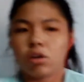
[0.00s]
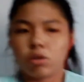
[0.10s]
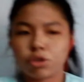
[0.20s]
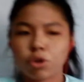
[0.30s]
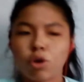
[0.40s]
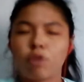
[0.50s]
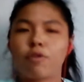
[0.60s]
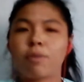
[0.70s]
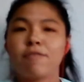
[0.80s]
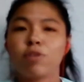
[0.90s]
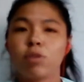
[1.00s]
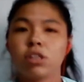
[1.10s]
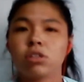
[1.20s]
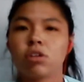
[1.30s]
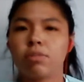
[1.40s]
also from the
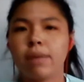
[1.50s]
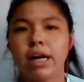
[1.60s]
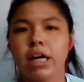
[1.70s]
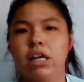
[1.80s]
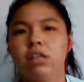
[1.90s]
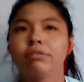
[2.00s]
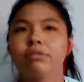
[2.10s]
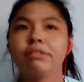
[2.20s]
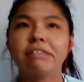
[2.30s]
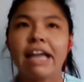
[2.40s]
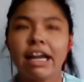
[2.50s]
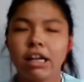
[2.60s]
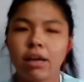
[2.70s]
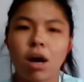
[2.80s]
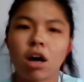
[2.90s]
influence of my dad
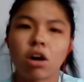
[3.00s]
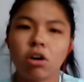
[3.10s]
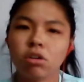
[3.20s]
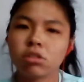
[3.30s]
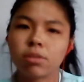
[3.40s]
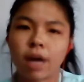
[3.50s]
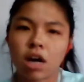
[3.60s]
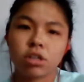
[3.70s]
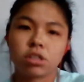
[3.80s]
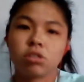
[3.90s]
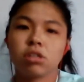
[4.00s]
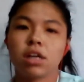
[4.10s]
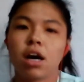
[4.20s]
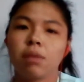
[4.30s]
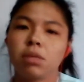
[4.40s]
and my uncle. So my uncle is still in
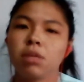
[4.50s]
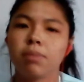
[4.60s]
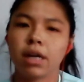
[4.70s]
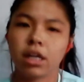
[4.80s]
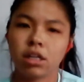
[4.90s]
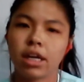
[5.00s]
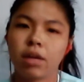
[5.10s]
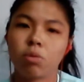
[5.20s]
the army. My dad